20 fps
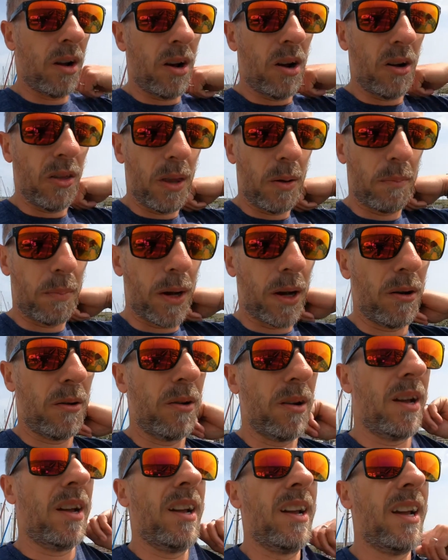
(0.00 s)
on the
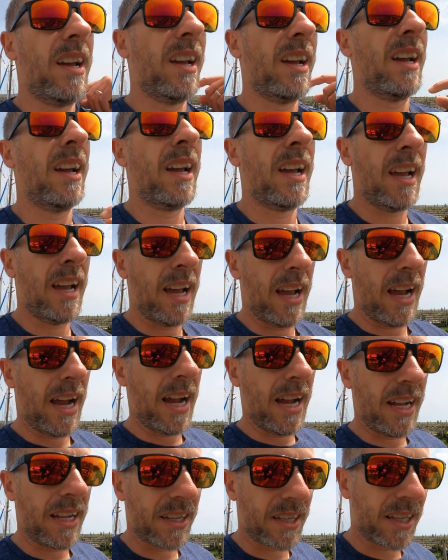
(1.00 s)
boat
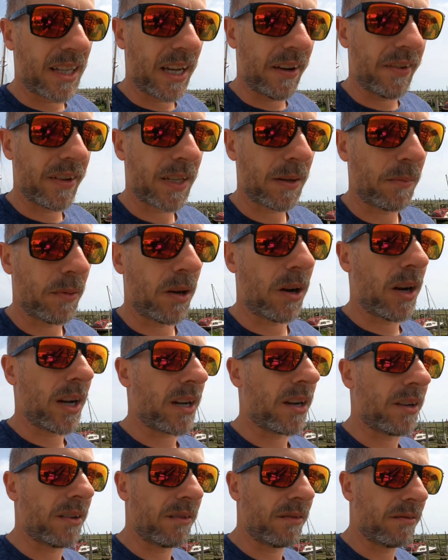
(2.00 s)
and see if it's something I
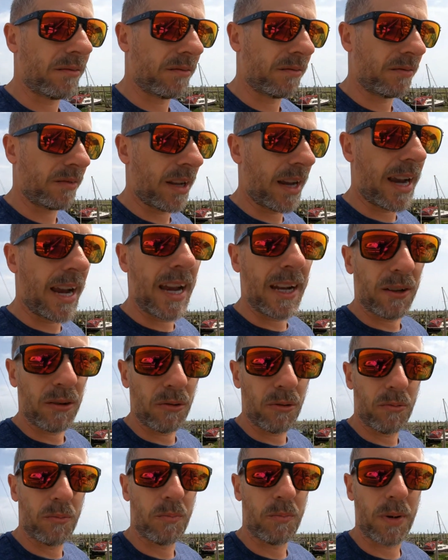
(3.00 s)
can
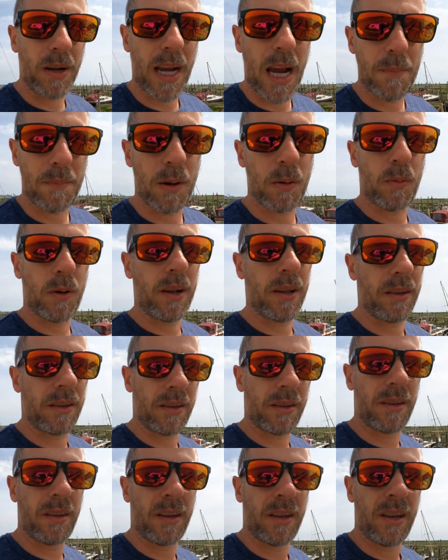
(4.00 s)
handle, be happy
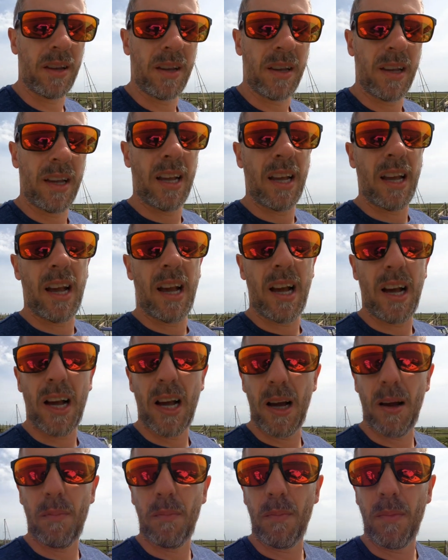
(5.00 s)
with,
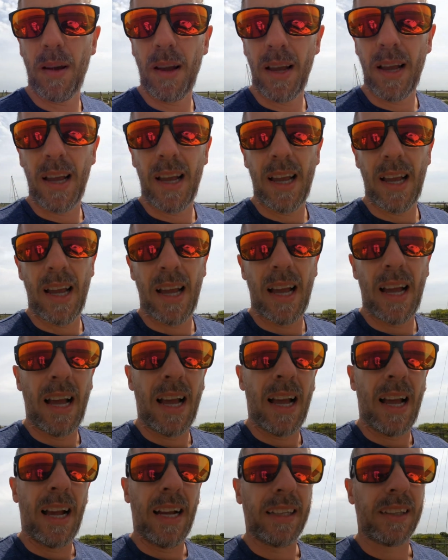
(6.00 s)
and
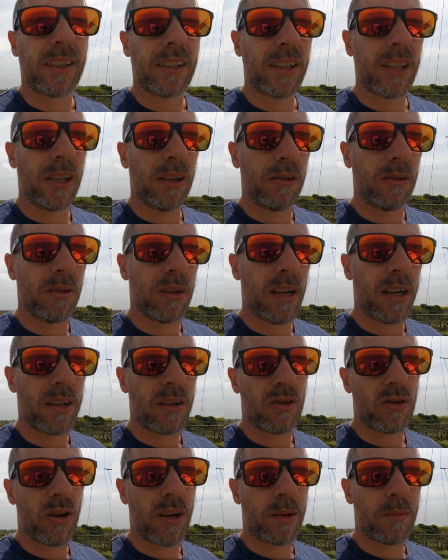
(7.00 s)
try
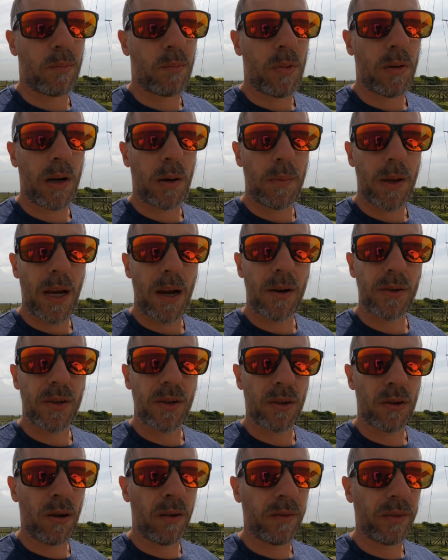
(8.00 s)
and build up the hours
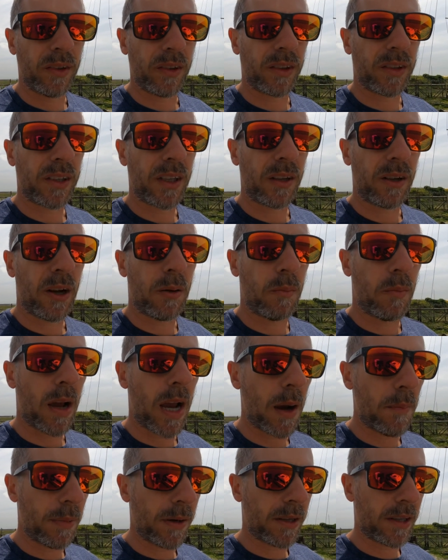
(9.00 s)
and the confidence so that I'm
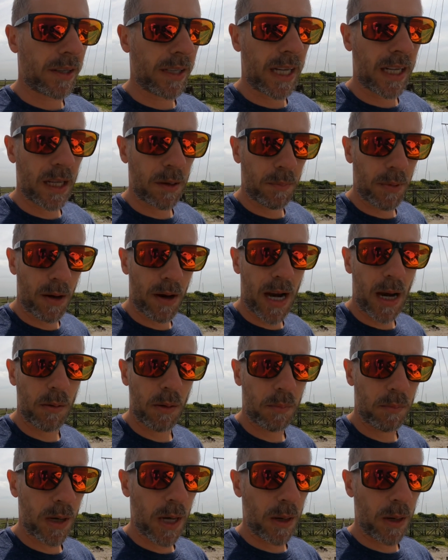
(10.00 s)
happy to take the boat out with